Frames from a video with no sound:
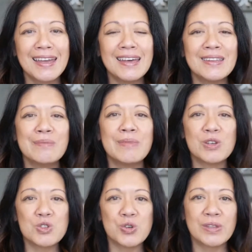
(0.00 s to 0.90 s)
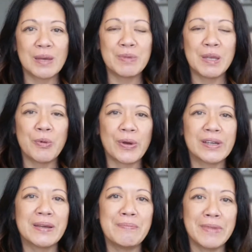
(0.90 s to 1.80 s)
and then make sure that people are
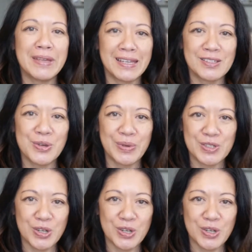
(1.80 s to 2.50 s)
committing to each